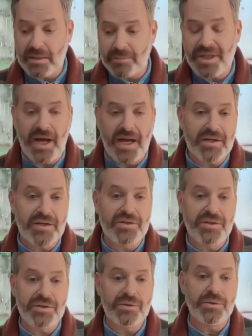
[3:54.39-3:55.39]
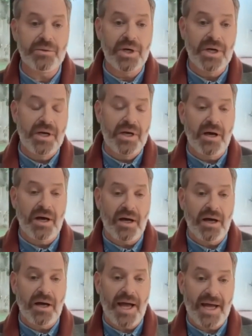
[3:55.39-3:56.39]
something I can do
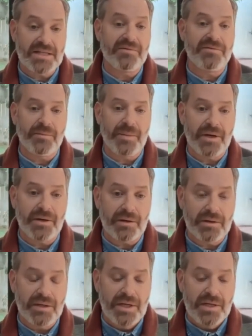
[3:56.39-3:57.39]
as a filmmaker.